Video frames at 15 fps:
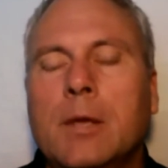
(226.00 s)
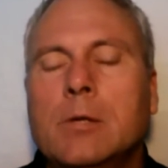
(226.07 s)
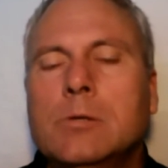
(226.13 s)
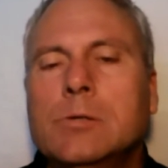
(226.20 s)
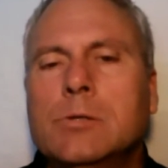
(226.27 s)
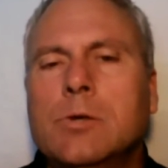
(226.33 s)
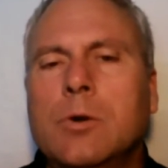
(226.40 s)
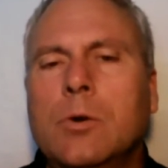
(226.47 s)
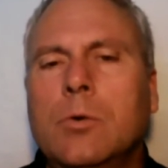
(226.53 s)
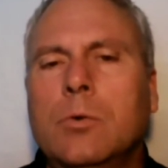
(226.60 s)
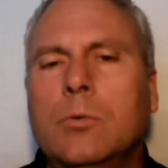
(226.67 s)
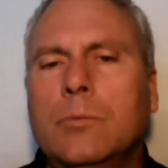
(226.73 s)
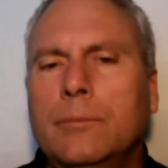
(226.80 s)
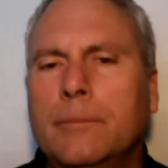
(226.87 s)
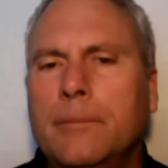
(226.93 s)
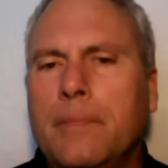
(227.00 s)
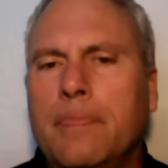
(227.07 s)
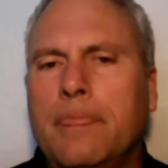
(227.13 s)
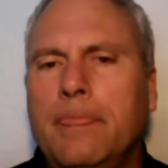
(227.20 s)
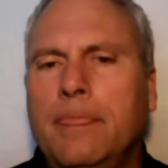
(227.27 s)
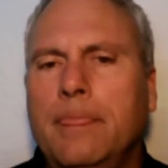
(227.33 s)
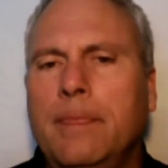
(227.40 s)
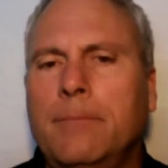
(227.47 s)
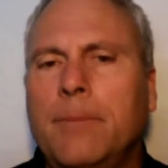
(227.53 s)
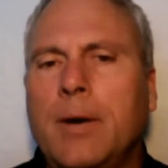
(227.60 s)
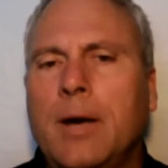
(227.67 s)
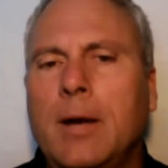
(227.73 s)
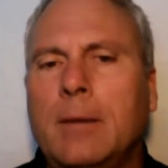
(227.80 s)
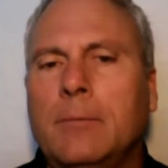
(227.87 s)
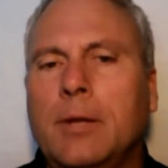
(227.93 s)
So the
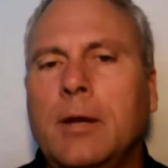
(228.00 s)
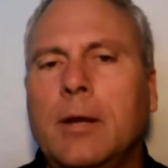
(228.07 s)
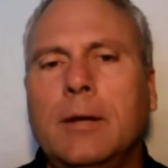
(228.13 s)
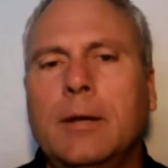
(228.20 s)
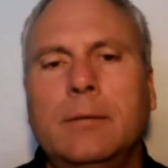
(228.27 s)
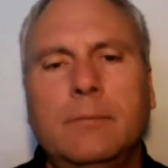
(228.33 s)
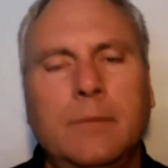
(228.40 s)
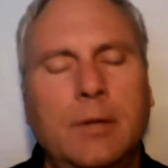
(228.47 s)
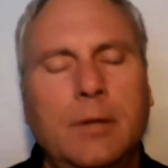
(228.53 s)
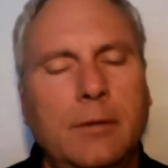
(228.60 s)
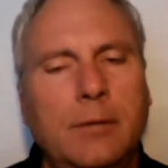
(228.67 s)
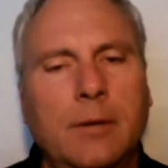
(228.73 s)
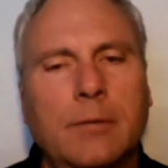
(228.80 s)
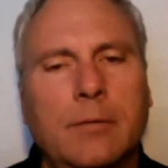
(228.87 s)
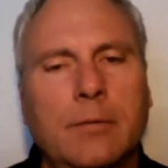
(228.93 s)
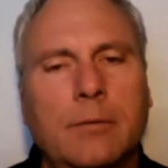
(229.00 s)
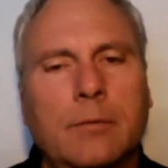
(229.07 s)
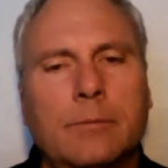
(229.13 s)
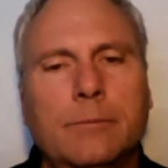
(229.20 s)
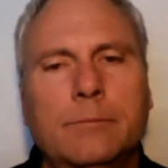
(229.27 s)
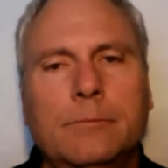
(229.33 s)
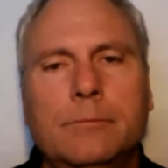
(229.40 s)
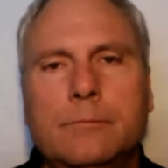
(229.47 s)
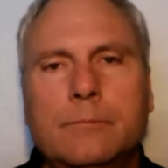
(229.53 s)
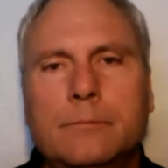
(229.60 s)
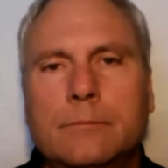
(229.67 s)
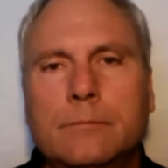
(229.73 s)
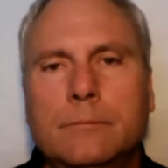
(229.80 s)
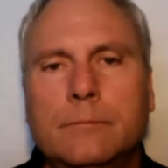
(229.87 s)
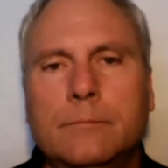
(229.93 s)
bottom line, the other
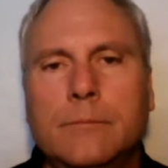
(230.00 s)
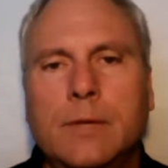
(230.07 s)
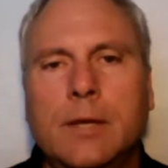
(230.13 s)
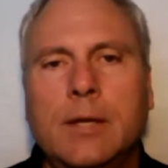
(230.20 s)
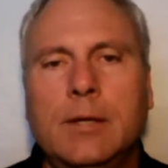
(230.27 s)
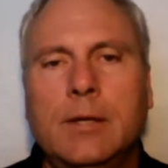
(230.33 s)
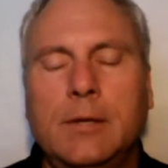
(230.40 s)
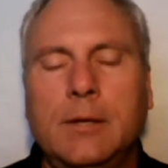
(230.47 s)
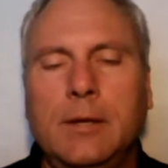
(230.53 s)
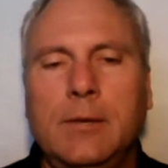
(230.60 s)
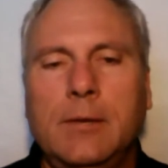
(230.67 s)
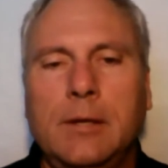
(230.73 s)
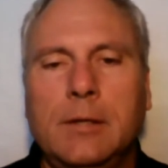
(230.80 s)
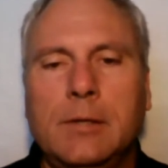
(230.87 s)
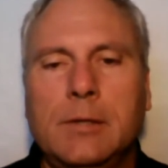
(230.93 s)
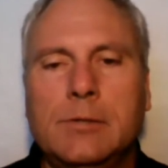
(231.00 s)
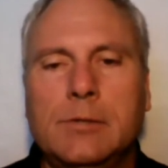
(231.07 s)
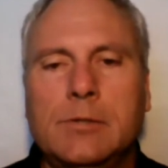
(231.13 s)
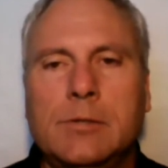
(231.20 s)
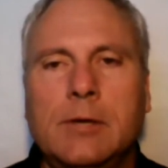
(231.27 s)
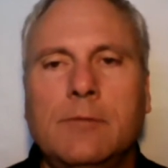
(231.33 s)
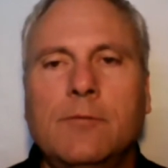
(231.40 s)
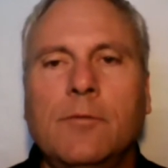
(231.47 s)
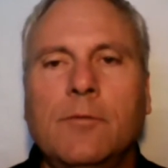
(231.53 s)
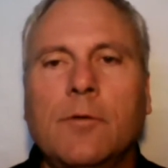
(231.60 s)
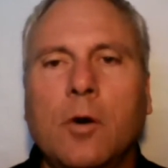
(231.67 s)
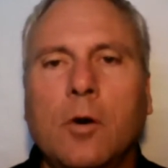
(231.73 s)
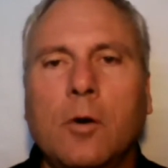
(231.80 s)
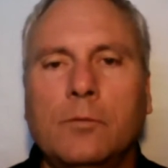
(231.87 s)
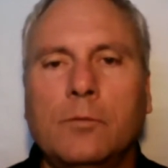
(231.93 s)
entity that is
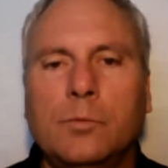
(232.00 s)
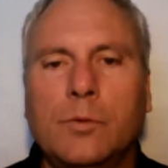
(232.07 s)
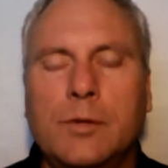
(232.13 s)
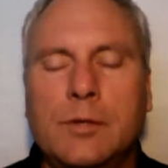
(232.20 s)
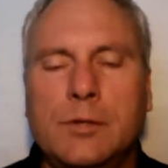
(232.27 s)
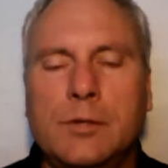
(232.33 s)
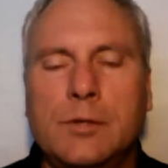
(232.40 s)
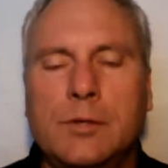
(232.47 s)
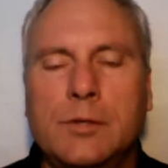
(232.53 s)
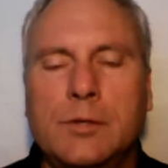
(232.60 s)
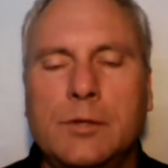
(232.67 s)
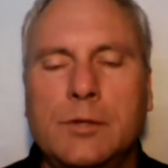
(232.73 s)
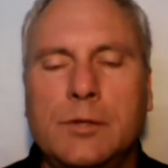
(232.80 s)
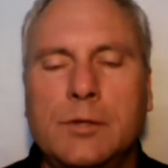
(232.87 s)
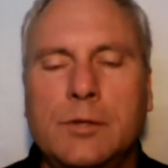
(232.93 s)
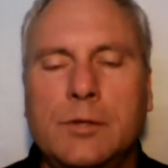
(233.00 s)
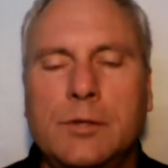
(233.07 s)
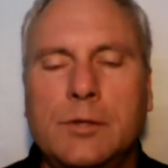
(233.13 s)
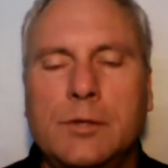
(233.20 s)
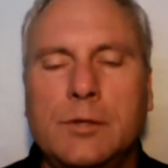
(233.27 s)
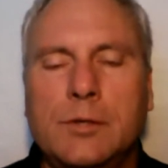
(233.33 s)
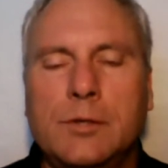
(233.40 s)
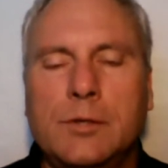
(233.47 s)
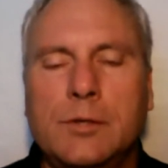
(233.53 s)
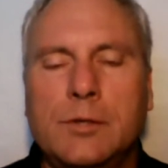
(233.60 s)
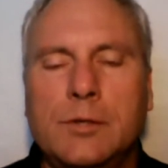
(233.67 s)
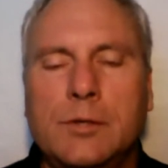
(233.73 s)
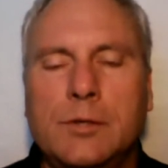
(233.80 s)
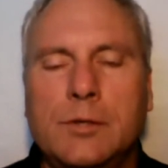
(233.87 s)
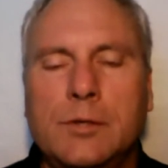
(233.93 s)
involved with this endeavor is
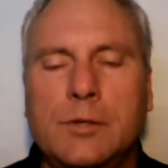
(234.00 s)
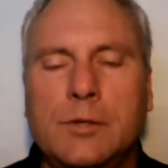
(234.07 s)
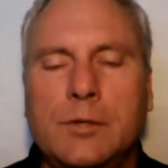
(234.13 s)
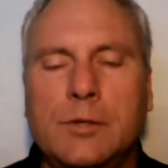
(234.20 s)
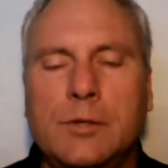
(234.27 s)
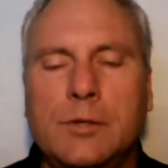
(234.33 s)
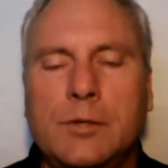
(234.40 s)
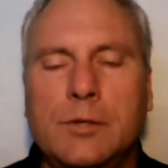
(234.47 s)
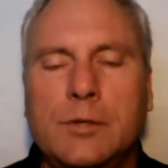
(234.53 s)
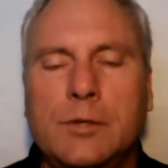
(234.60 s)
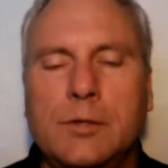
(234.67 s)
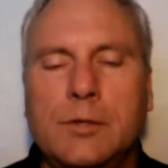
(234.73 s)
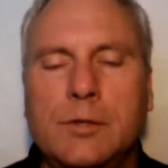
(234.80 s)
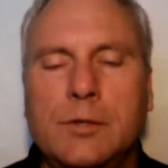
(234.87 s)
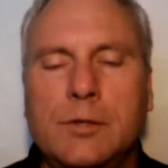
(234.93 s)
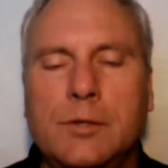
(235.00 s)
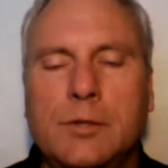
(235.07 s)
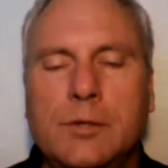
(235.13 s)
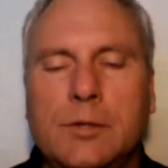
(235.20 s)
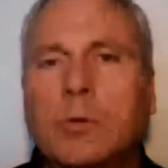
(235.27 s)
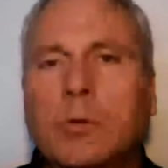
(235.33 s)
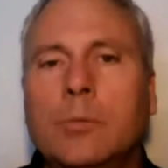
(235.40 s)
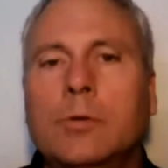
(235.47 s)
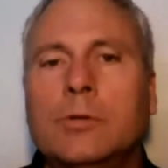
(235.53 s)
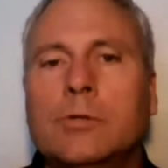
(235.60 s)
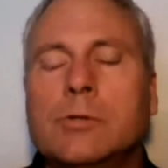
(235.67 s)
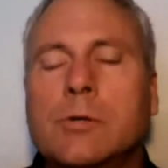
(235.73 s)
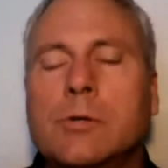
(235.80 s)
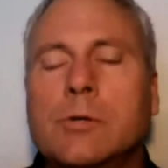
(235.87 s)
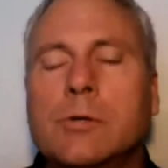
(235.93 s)
called the Future Numbering Working Group, which
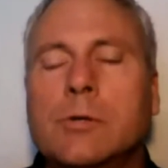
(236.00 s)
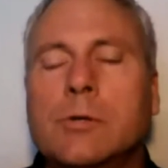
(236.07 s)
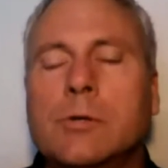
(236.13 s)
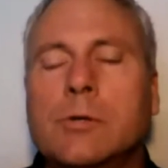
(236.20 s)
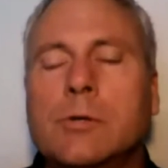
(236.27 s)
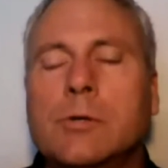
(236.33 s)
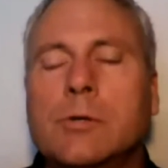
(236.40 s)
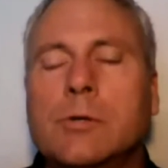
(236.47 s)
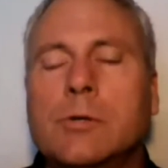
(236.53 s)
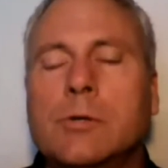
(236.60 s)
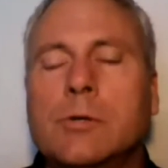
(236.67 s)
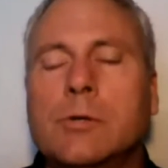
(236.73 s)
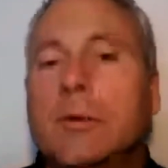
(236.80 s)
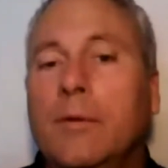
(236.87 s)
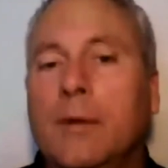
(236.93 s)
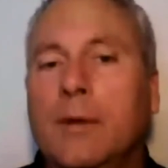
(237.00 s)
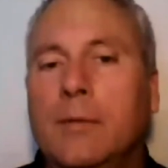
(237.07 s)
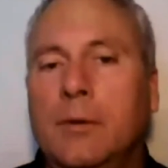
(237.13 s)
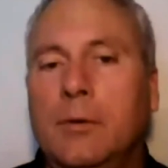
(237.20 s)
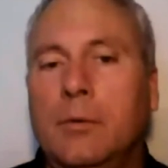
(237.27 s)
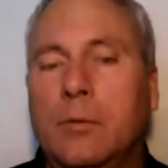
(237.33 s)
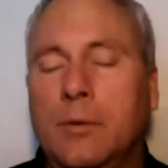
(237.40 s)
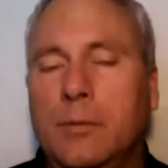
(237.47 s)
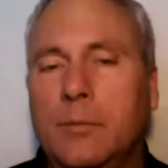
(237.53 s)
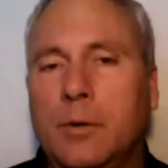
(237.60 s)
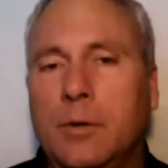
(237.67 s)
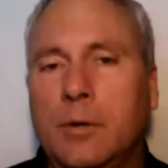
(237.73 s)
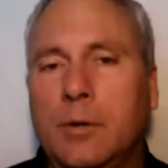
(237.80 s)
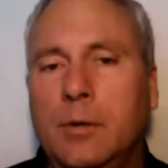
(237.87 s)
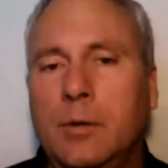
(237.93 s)
is also within the North
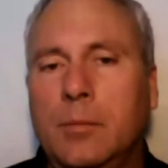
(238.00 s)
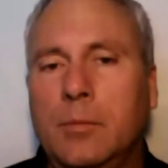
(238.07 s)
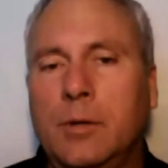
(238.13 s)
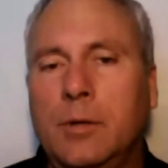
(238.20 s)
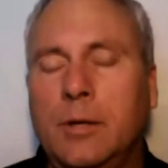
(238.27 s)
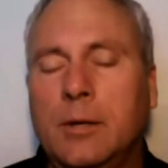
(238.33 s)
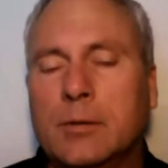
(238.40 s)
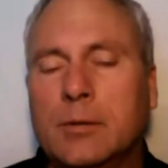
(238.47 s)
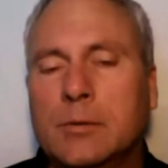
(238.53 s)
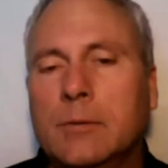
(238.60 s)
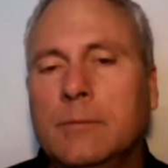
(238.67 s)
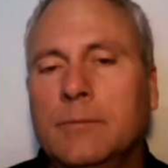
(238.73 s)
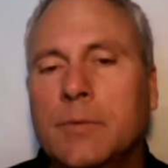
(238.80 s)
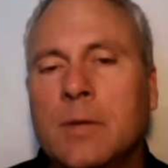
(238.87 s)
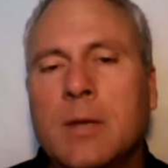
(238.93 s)
American Numbering Council.